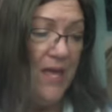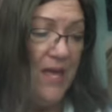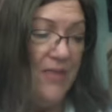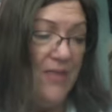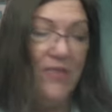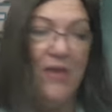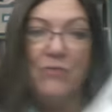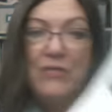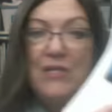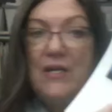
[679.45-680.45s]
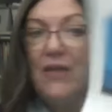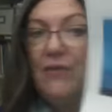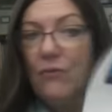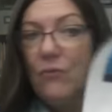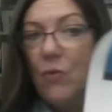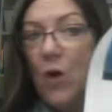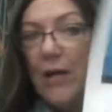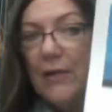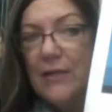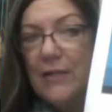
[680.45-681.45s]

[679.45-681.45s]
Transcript: And then there was another one, because I